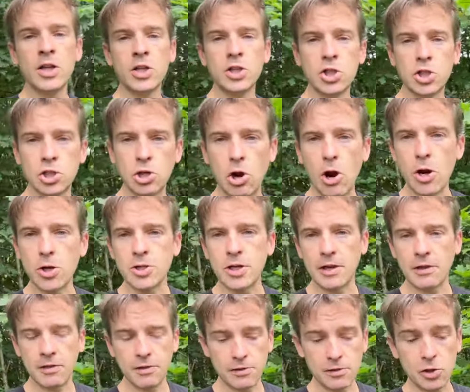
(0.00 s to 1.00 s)

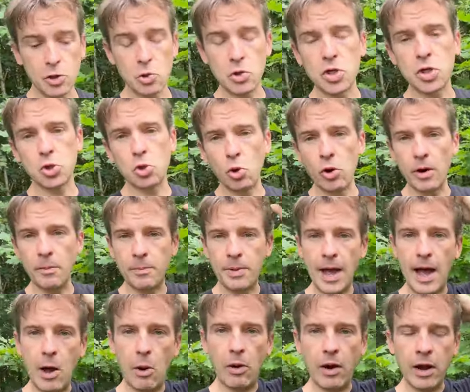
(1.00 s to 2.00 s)
charging through shore
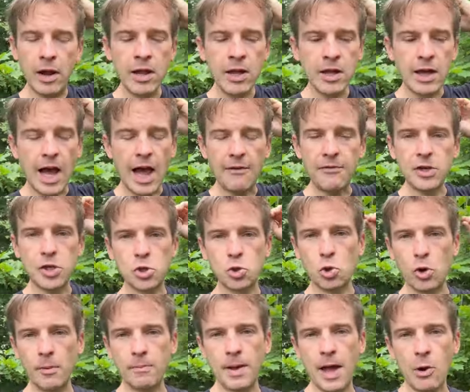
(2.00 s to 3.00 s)
power. I have a
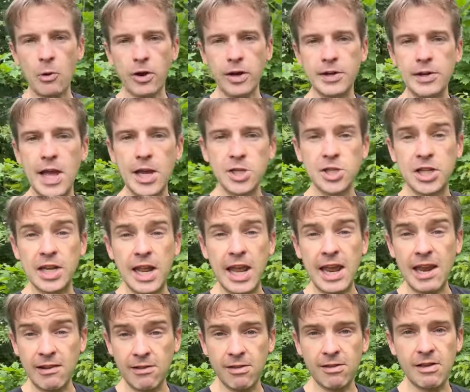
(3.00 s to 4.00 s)
shore power connection
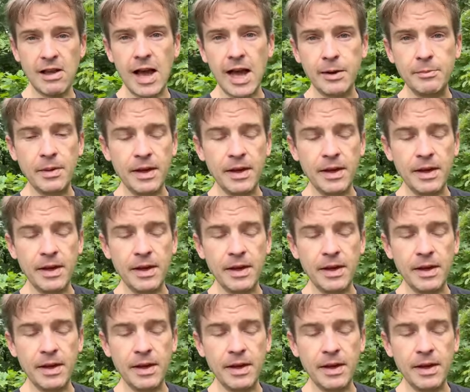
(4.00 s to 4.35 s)
inside